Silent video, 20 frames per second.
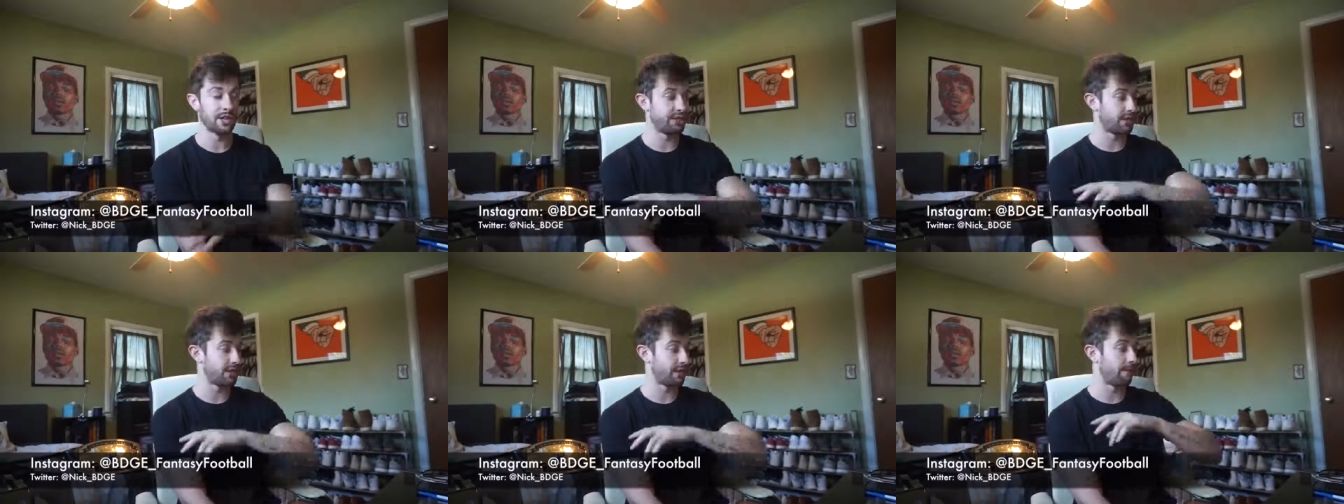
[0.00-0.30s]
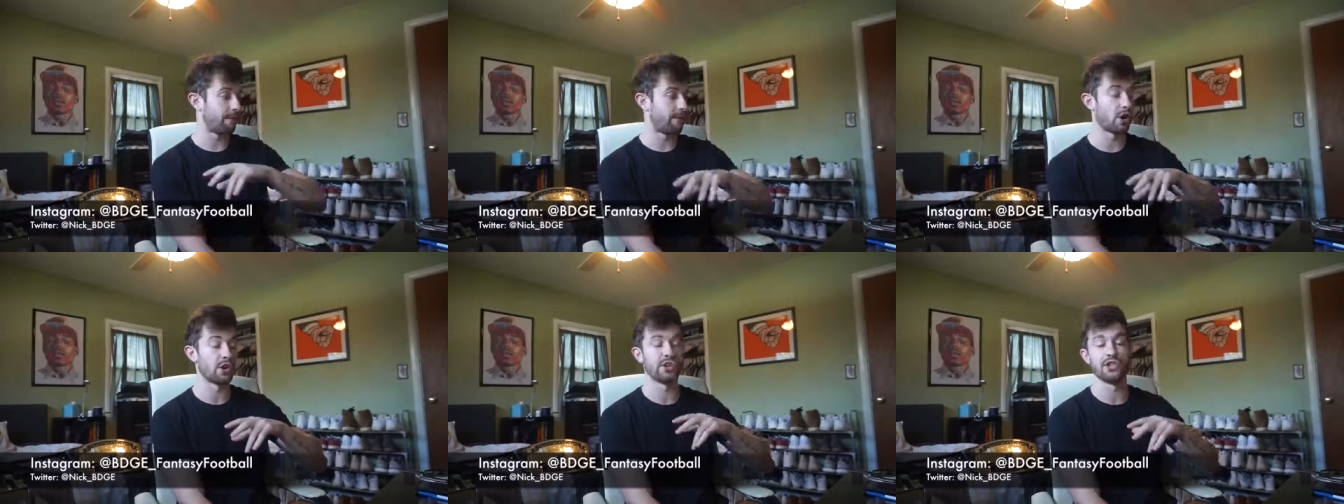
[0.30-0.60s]
and it's your
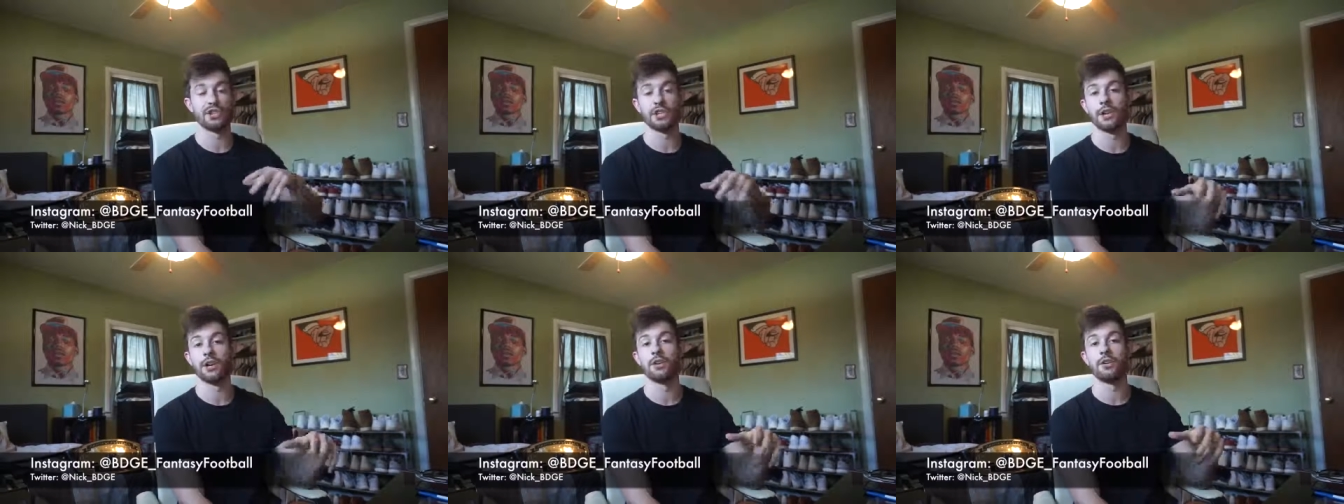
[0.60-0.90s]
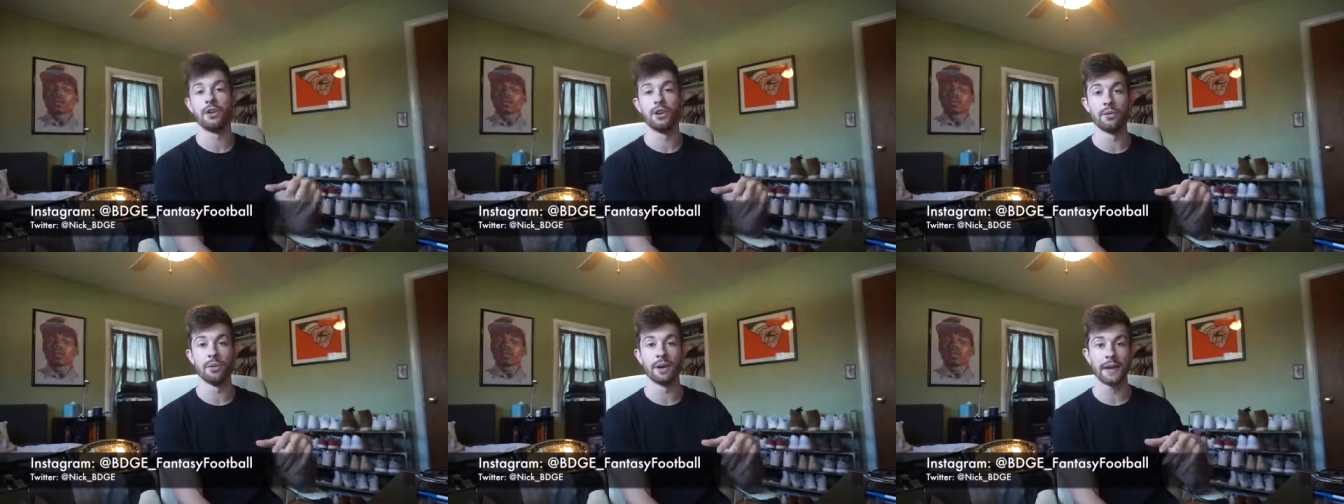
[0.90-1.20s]
first year
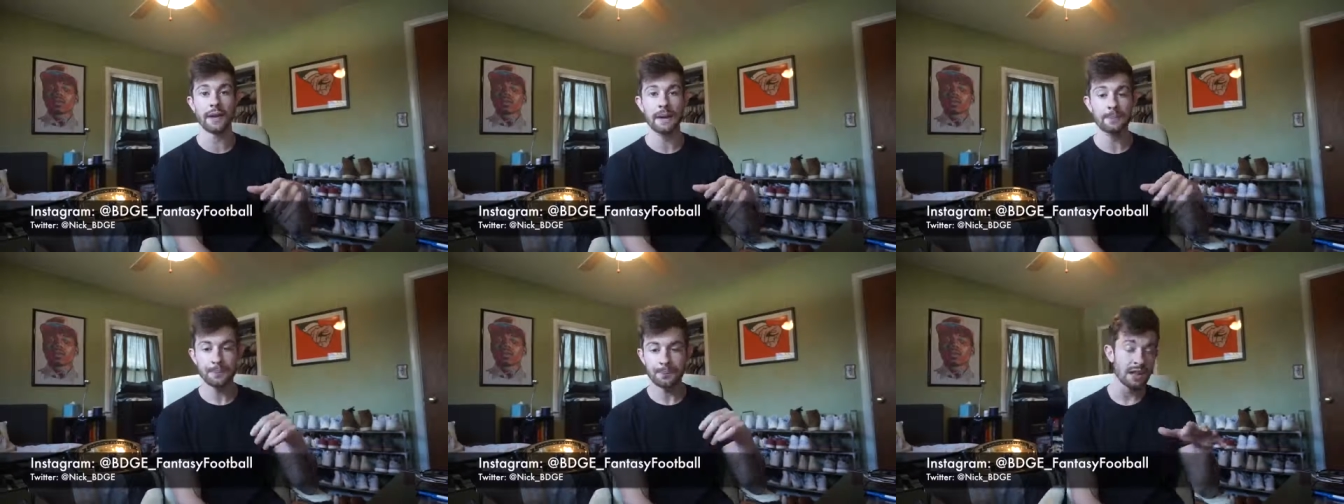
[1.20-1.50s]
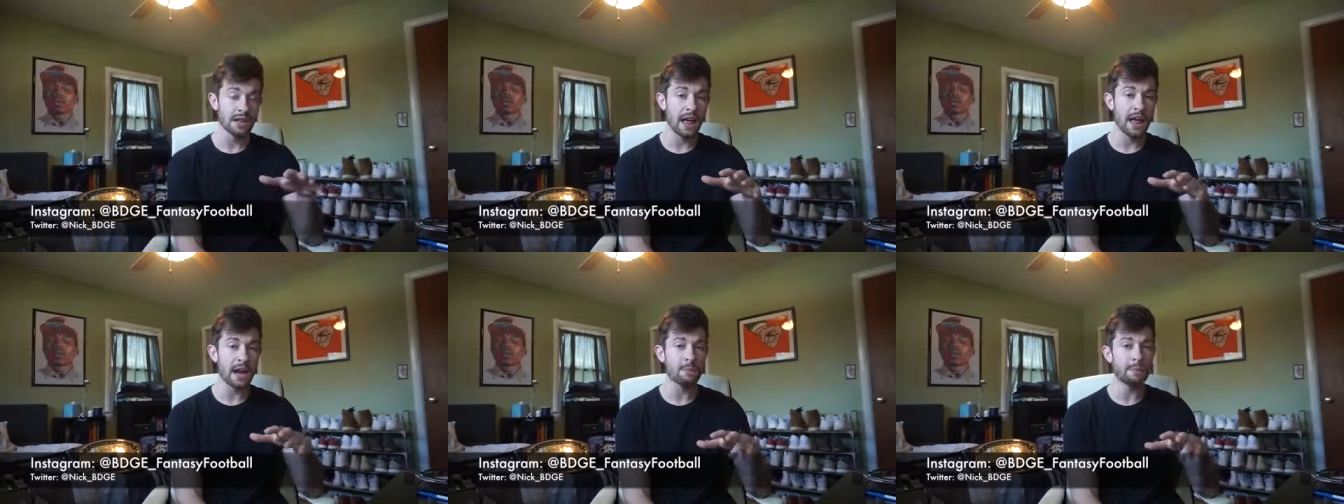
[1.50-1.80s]
doing it,
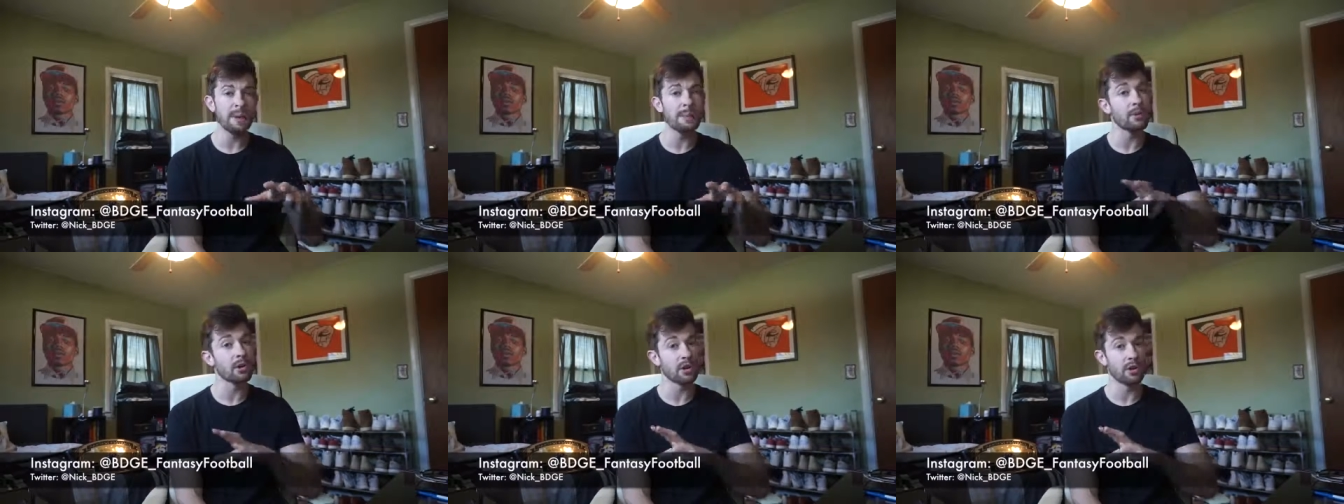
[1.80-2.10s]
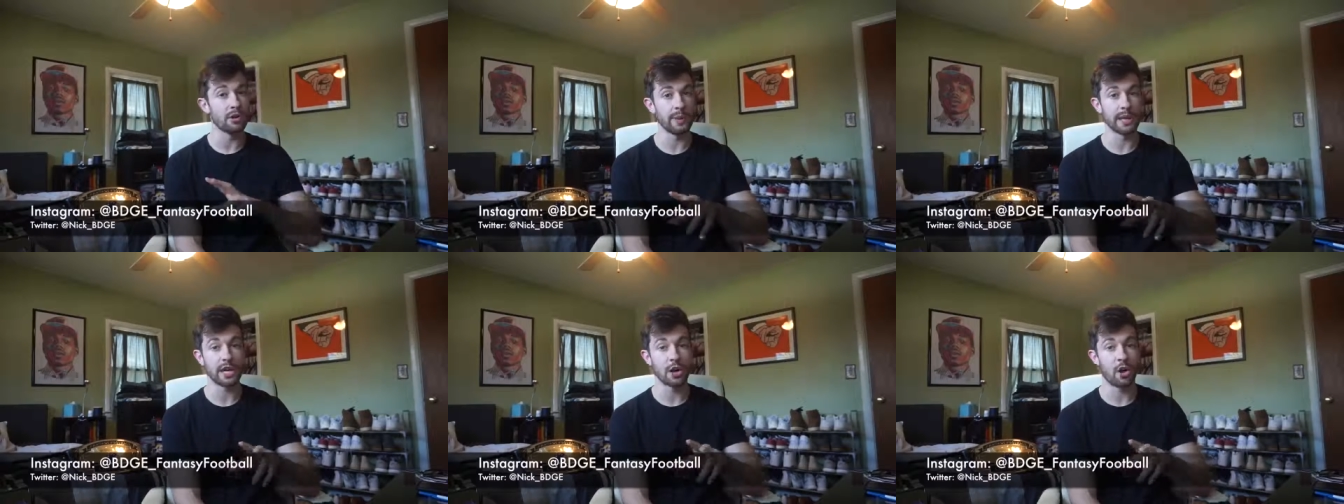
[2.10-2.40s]
a lot of people are
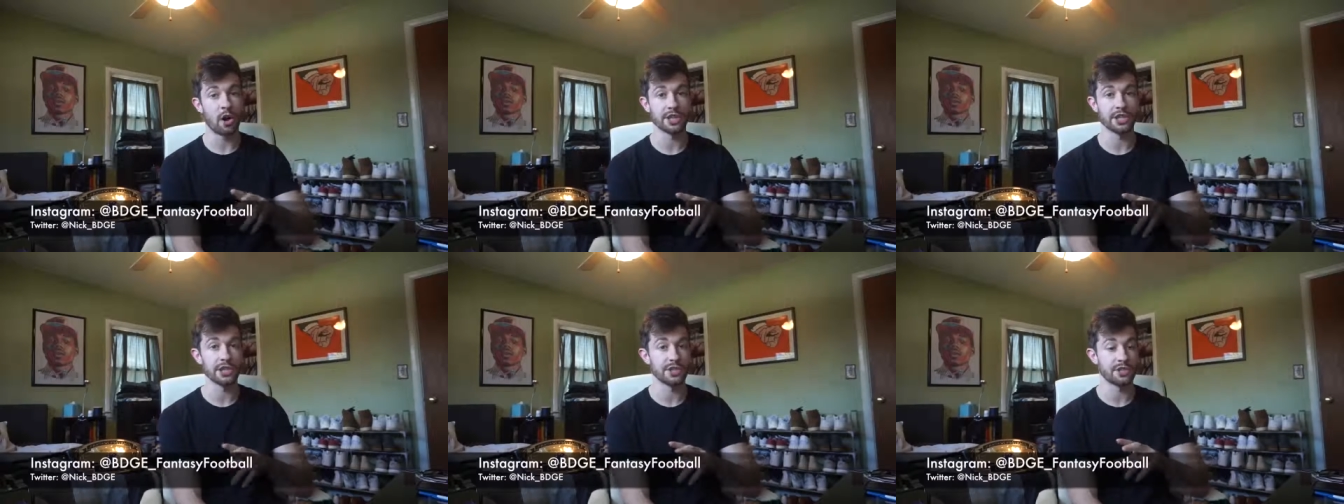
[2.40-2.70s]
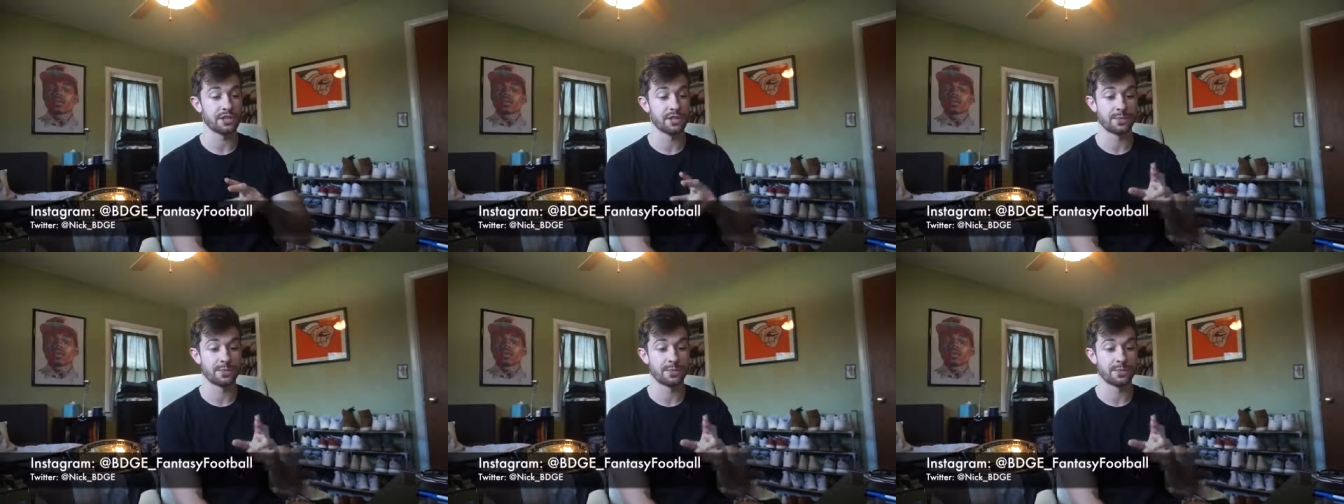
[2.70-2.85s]
going to be cautious